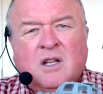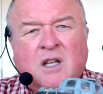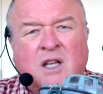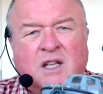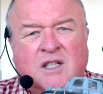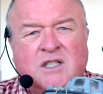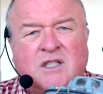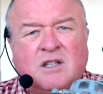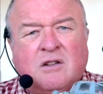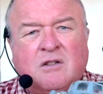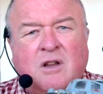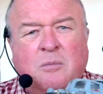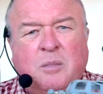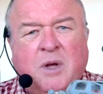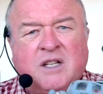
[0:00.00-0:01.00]
is still the
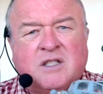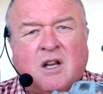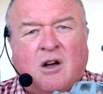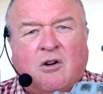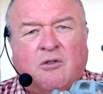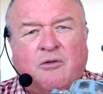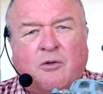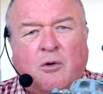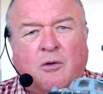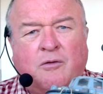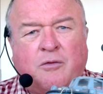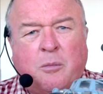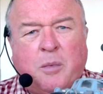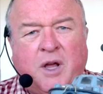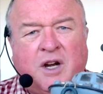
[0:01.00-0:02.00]
best hull form for
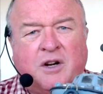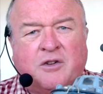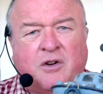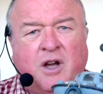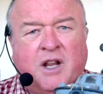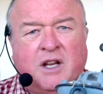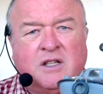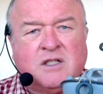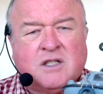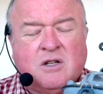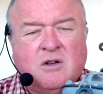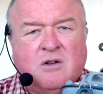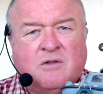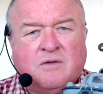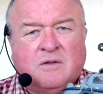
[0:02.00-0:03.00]
penetrating
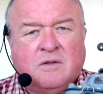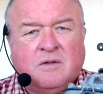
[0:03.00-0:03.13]
surf.